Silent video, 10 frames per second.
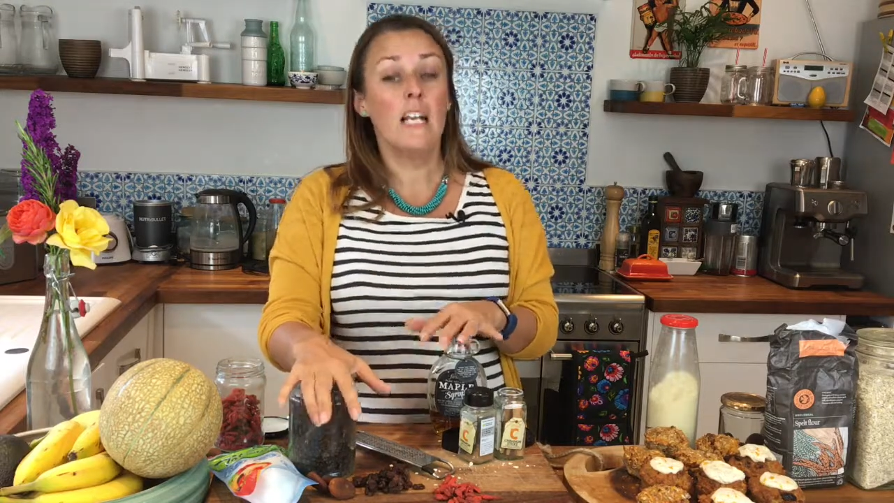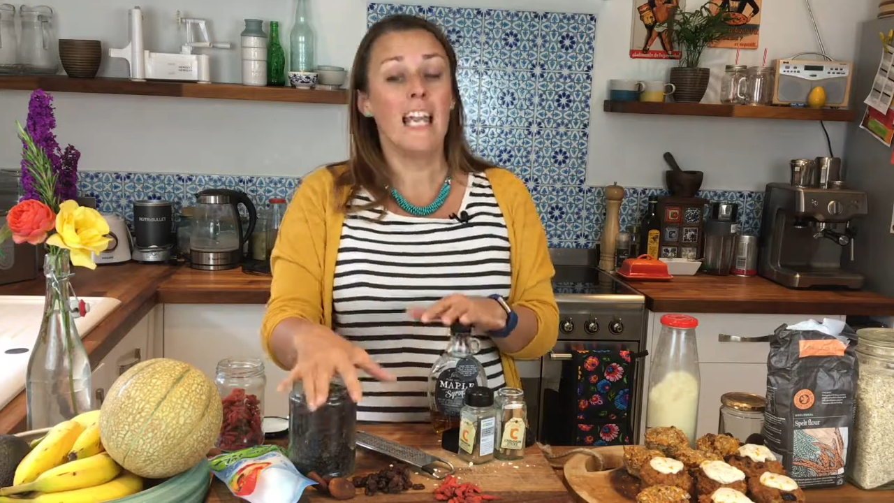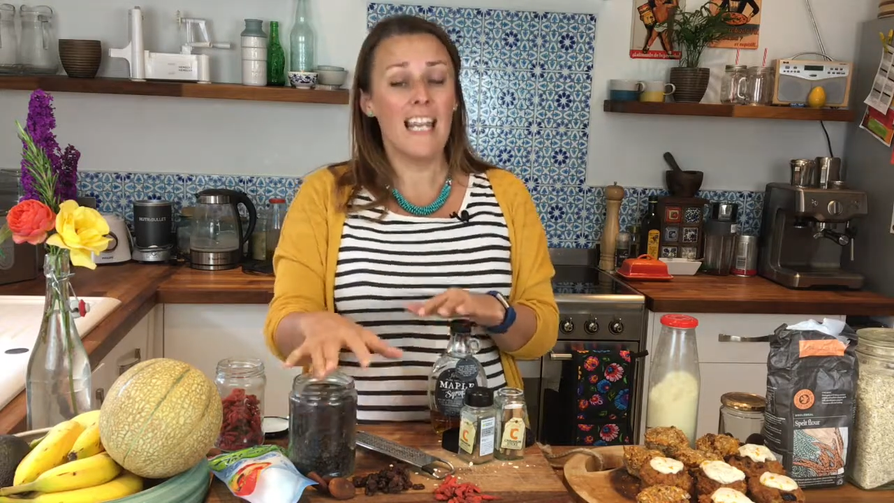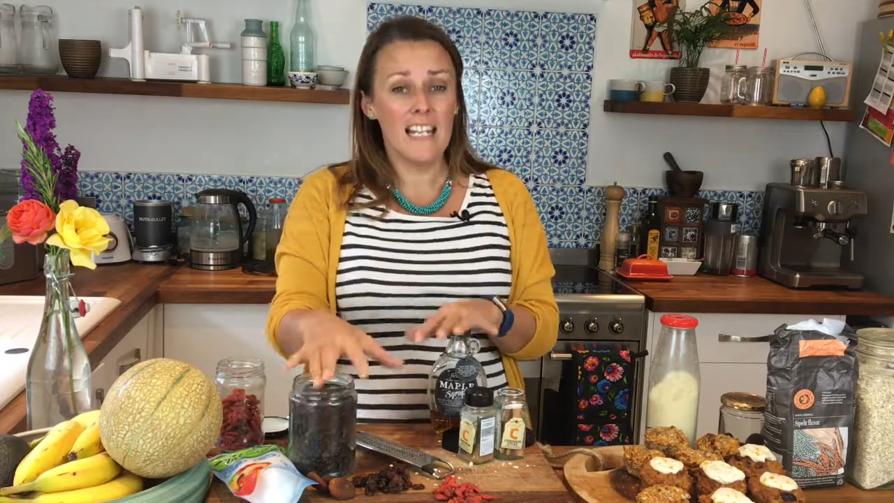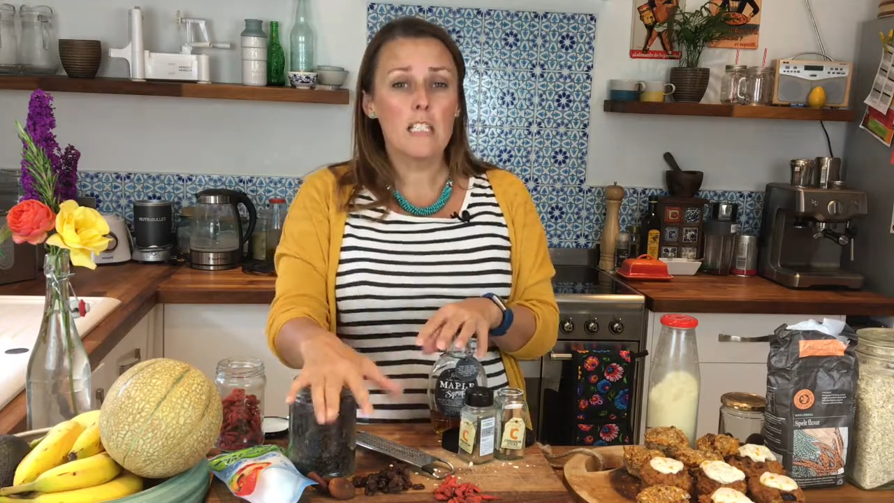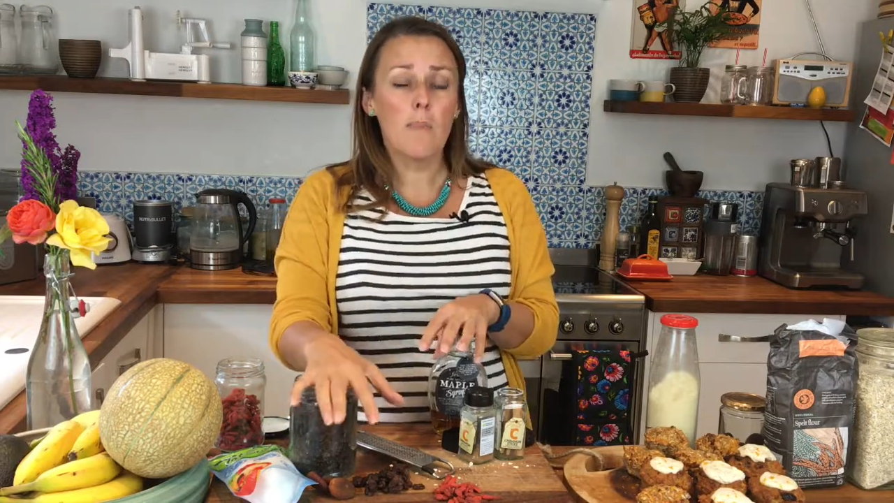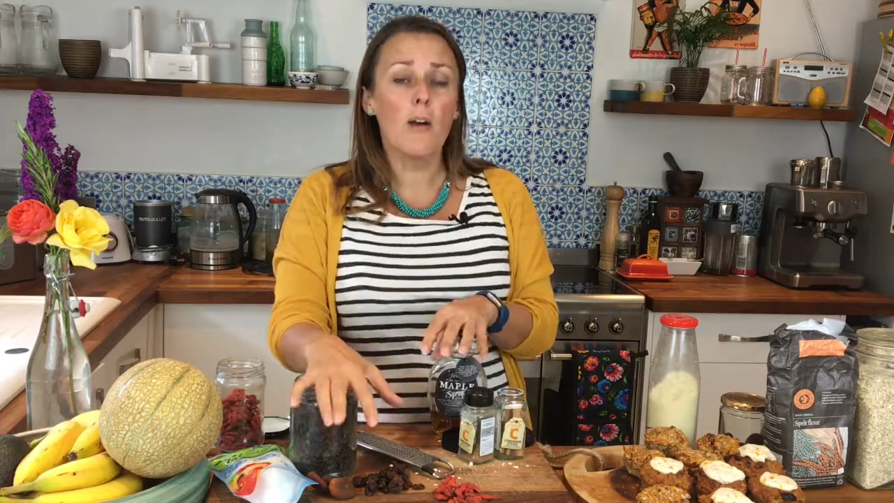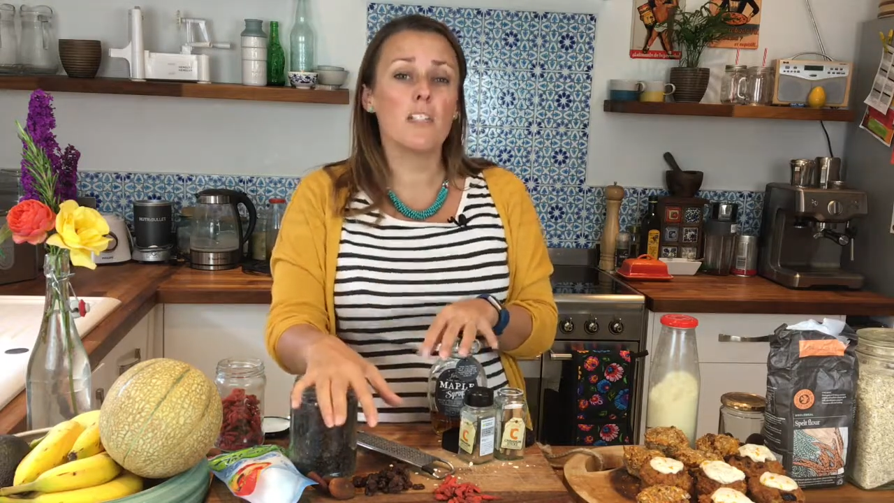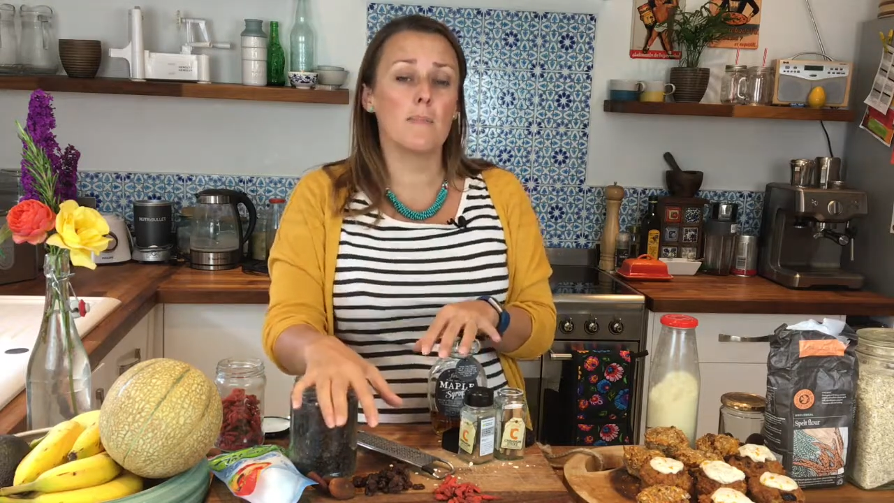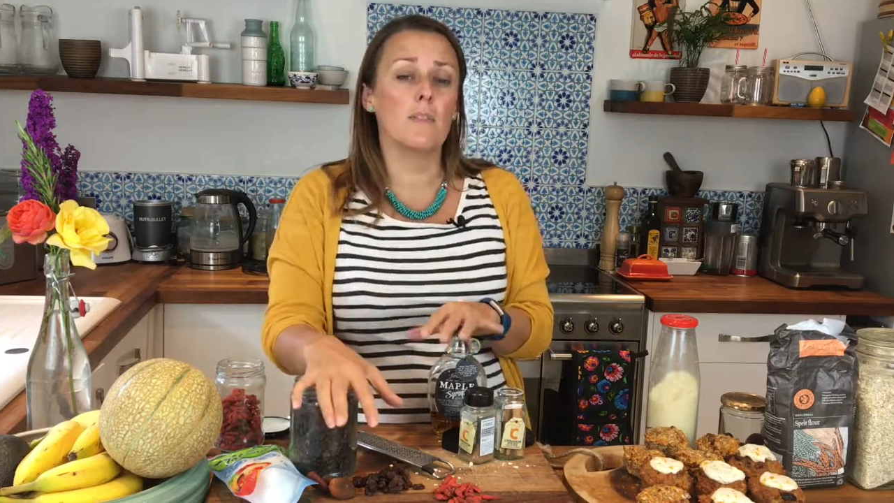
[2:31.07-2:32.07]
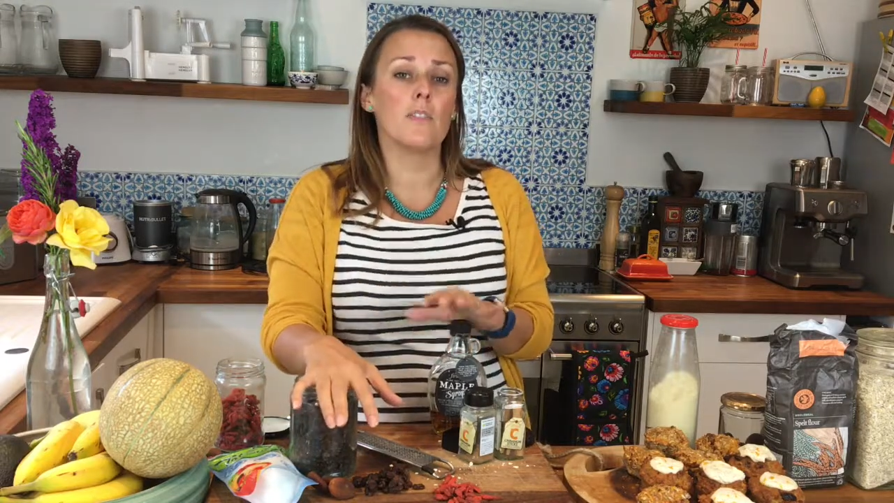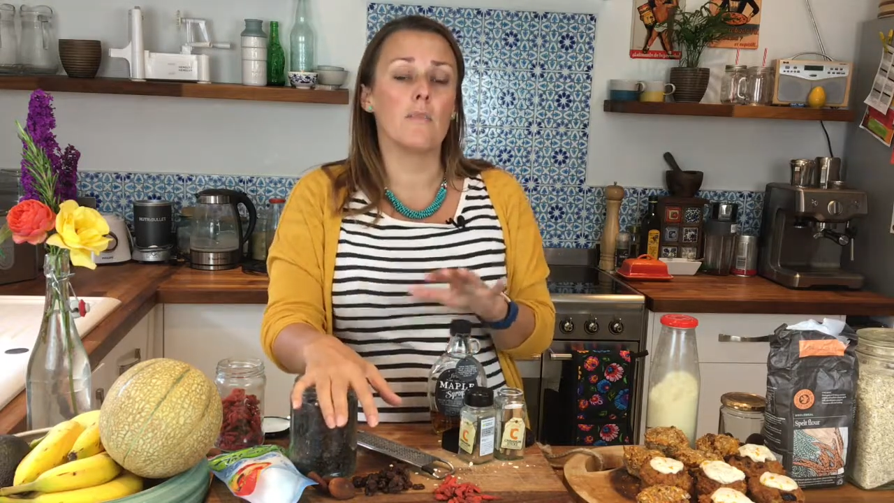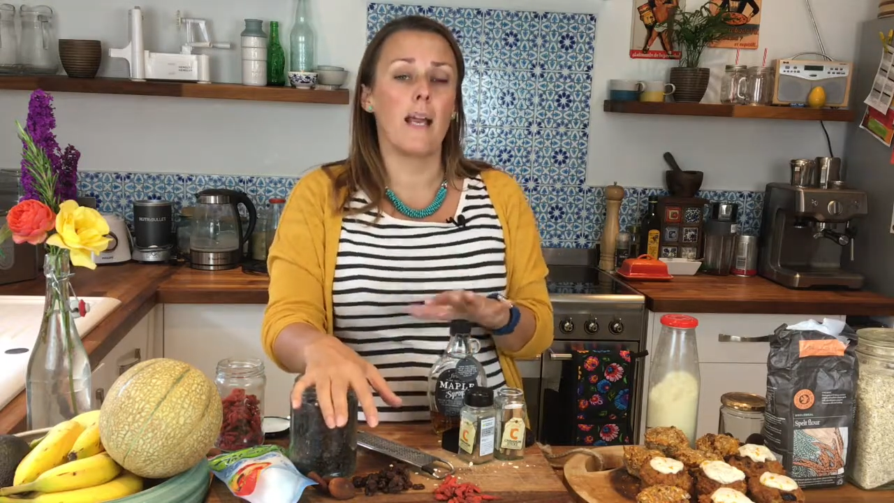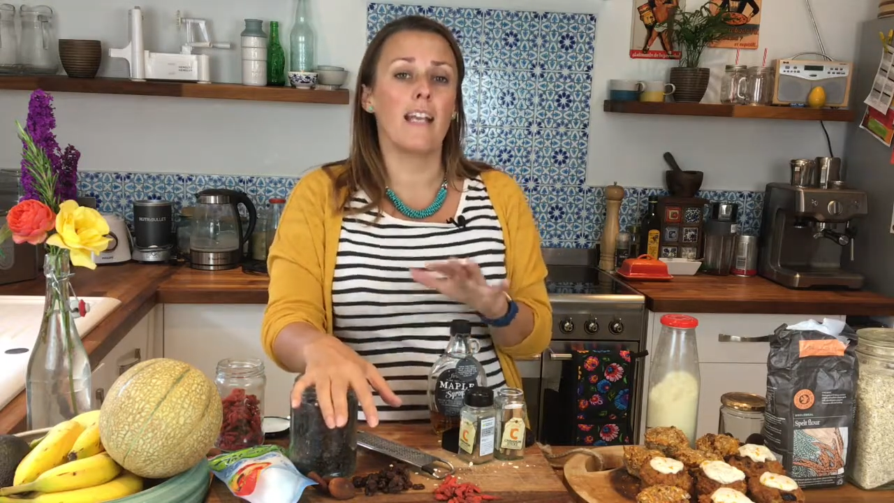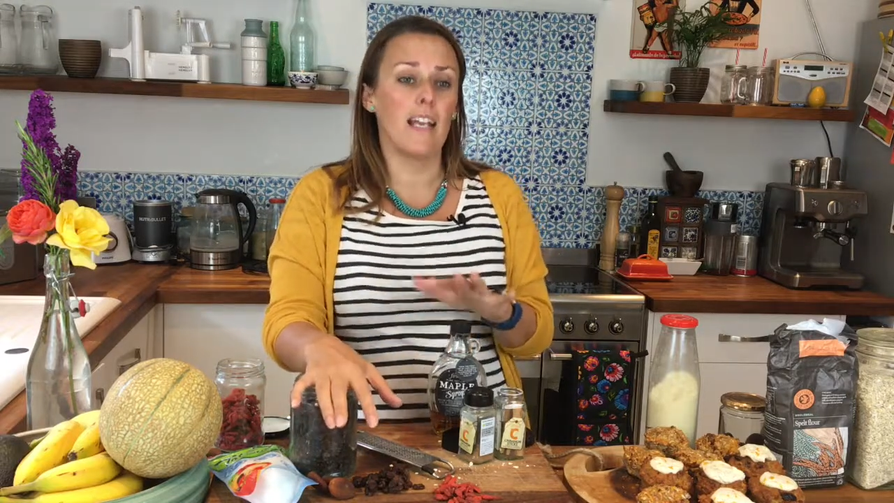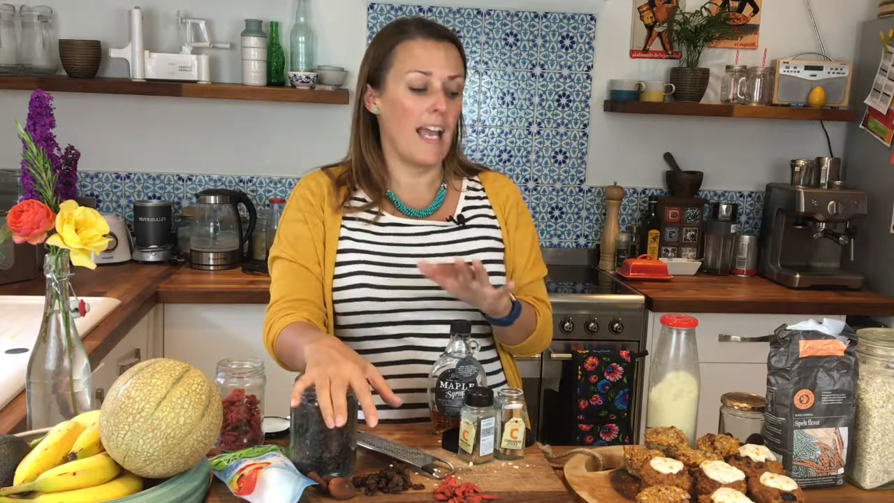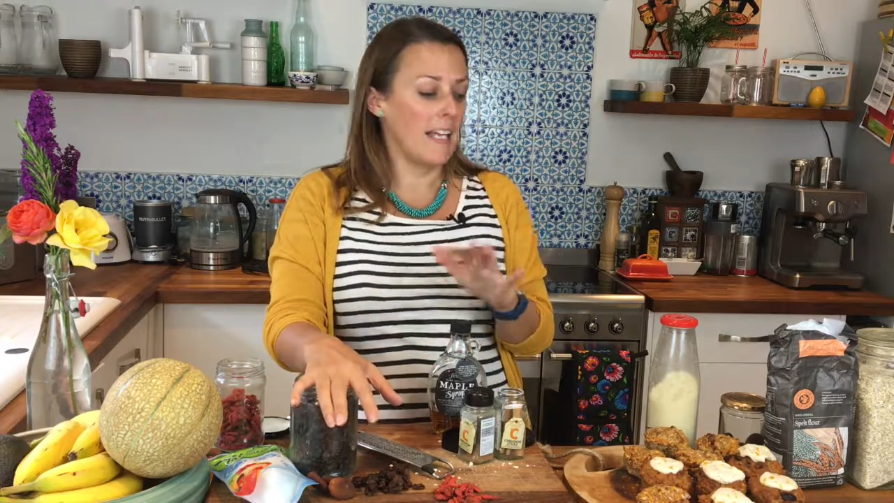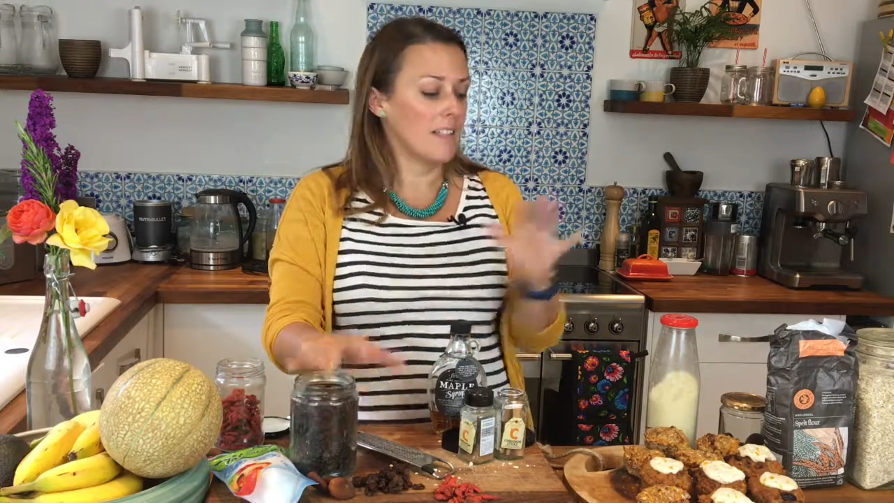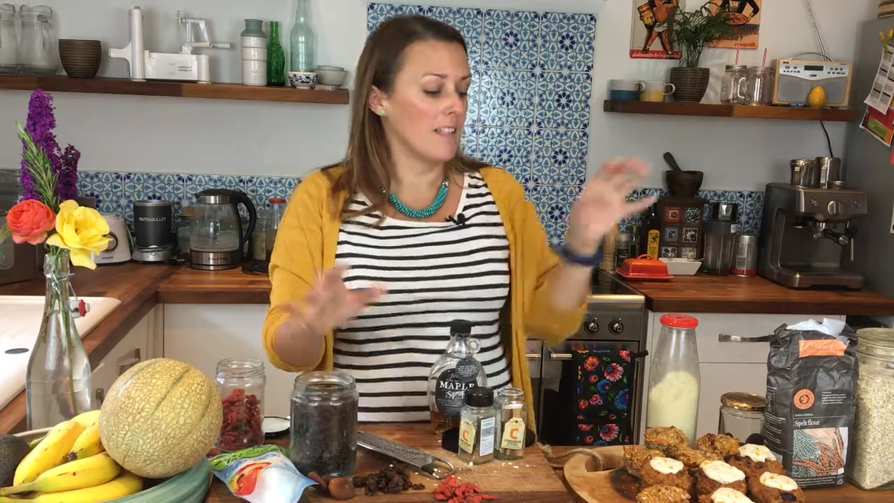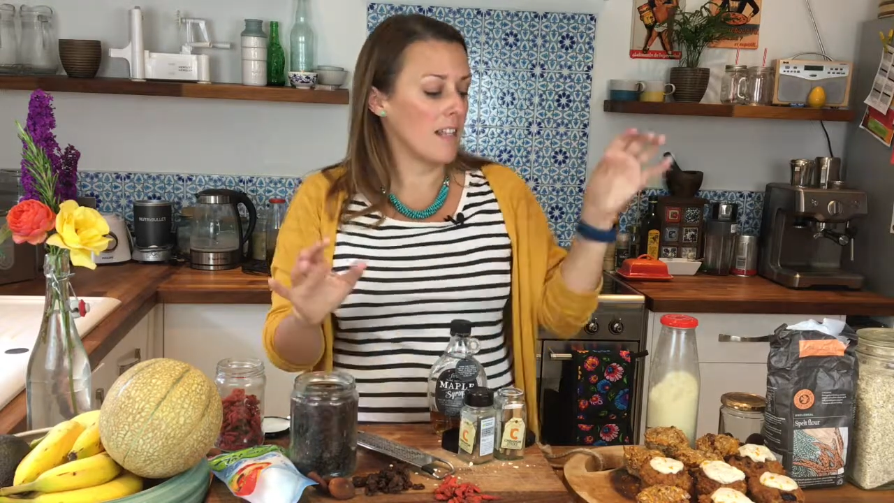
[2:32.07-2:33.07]
It is possible to make
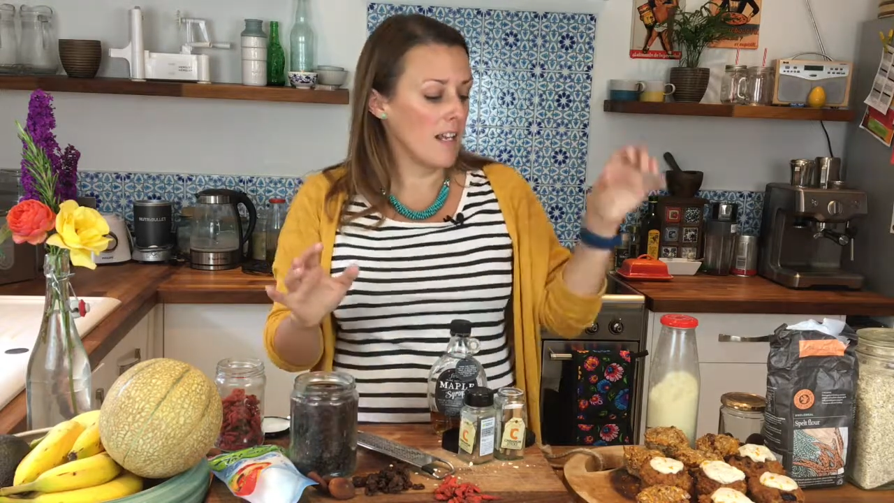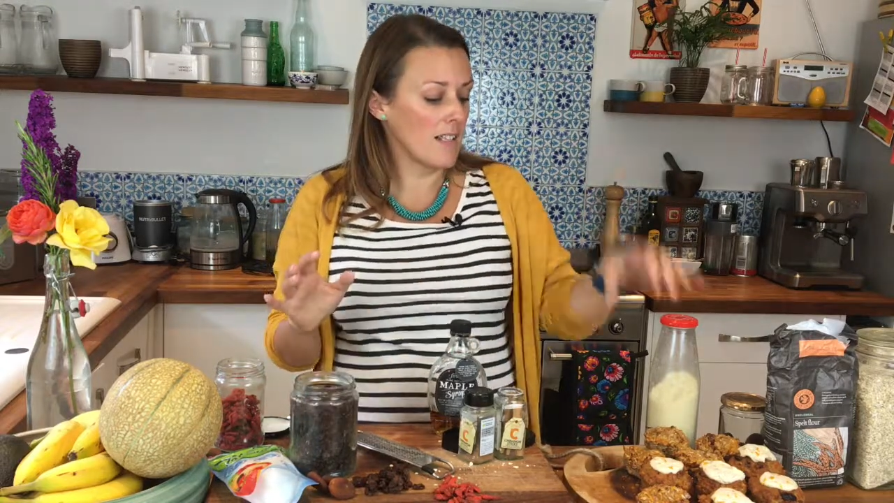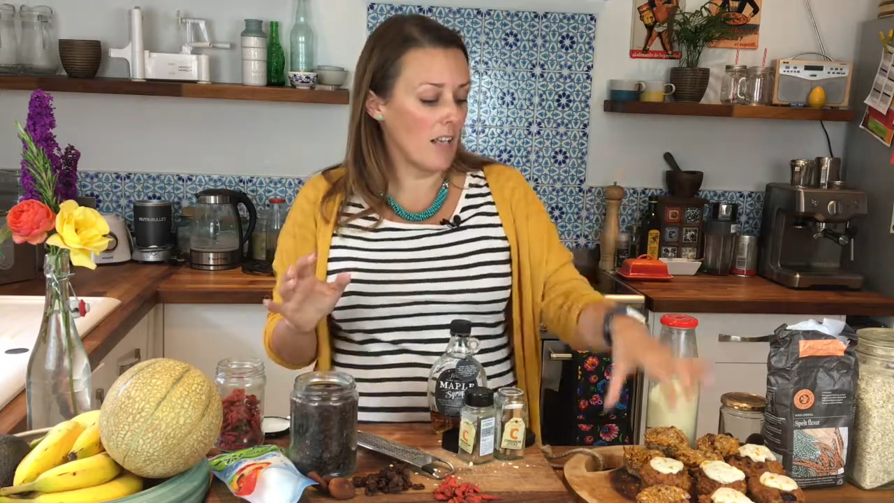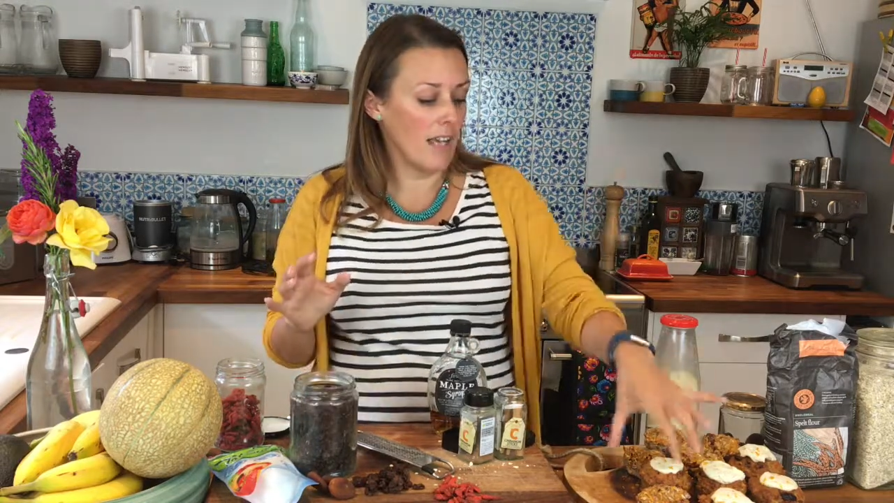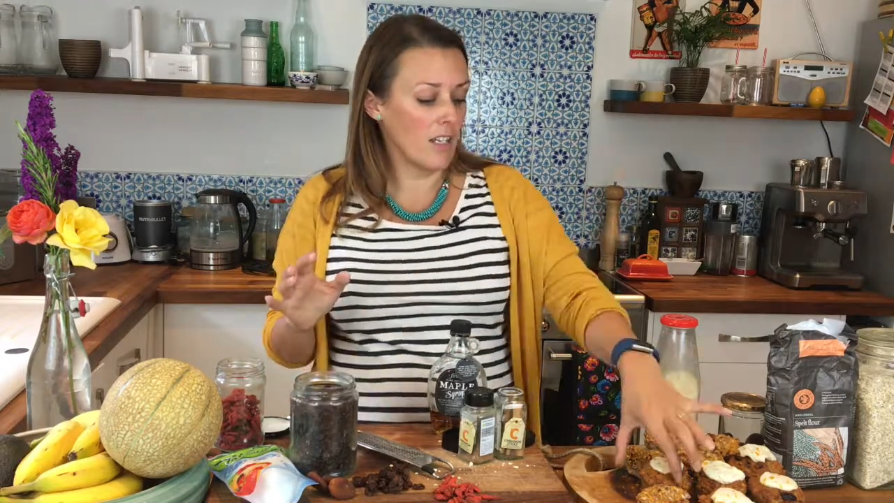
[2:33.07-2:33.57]
cakes and things like,